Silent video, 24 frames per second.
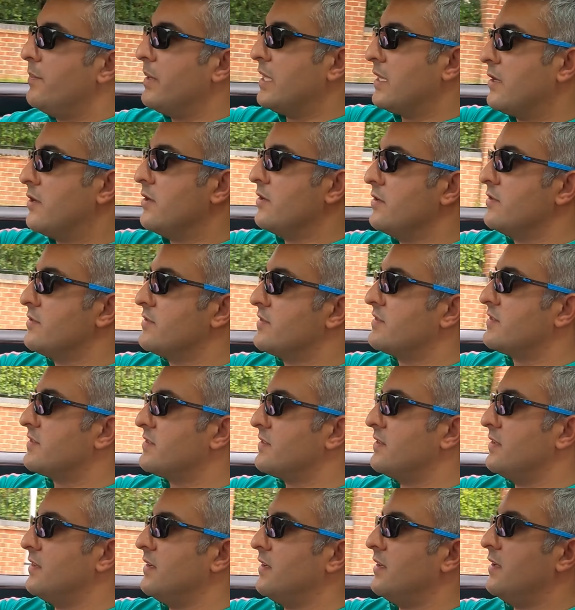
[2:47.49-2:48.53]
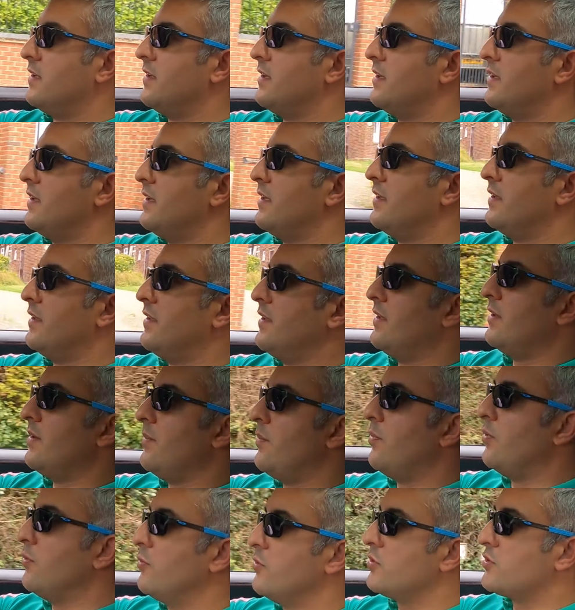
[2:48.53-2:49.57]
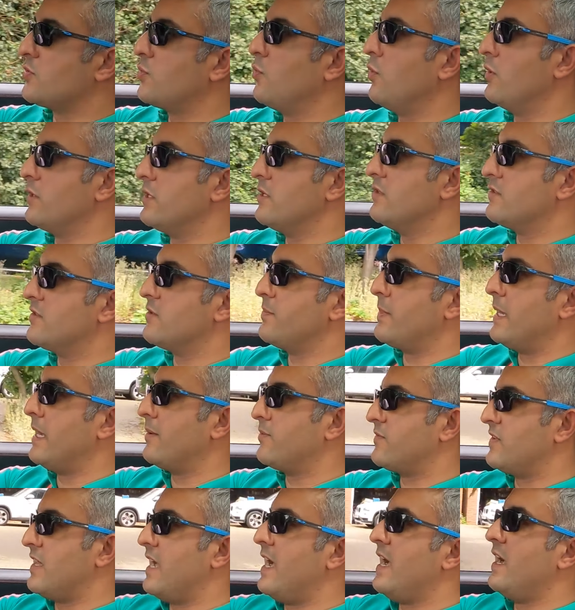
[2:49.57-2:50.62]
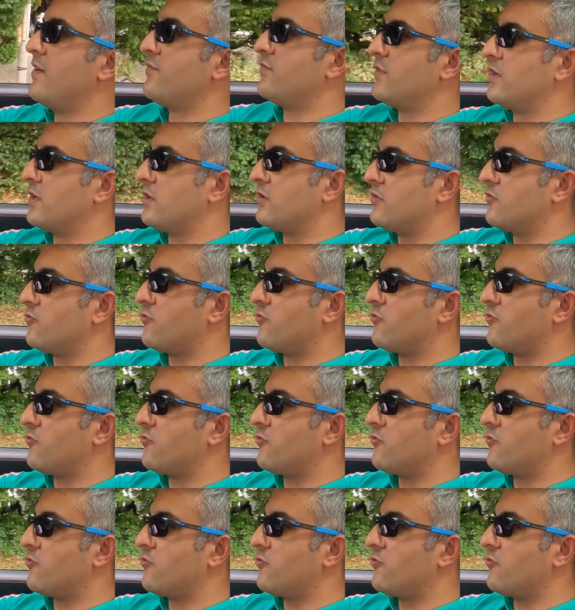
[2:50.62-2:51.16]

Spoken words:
because Porsche want you to be able to have the